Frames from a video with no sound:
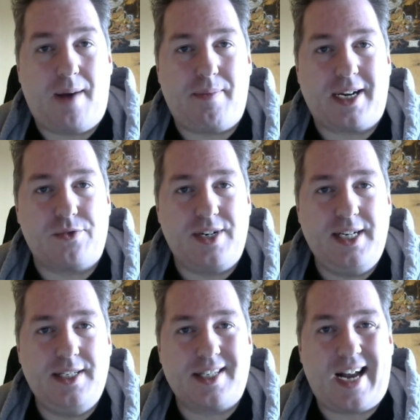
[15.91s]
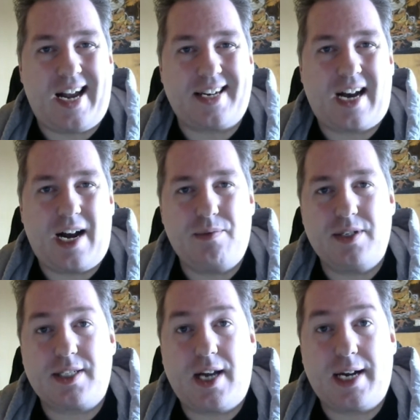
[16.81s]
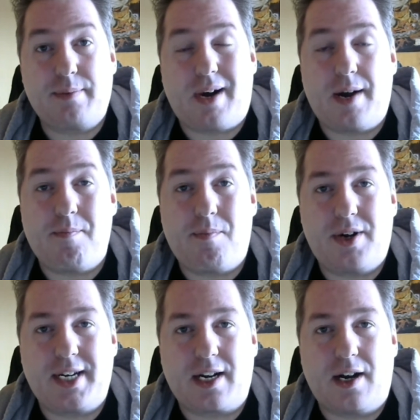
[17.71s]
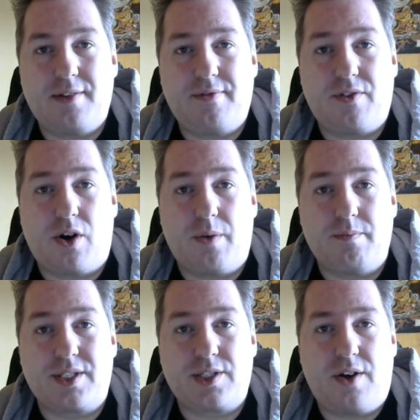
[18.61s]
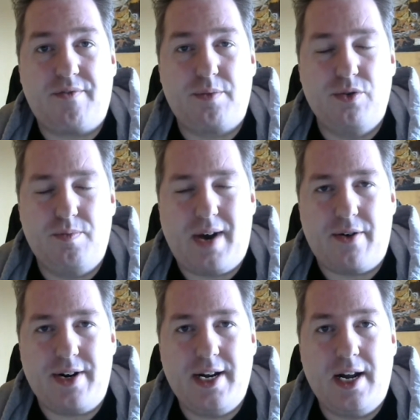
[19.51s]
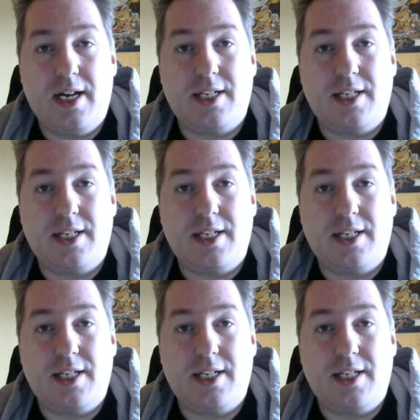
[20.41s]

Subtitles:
Epic Reads and I was tagged by Monica from Soft Blueberry,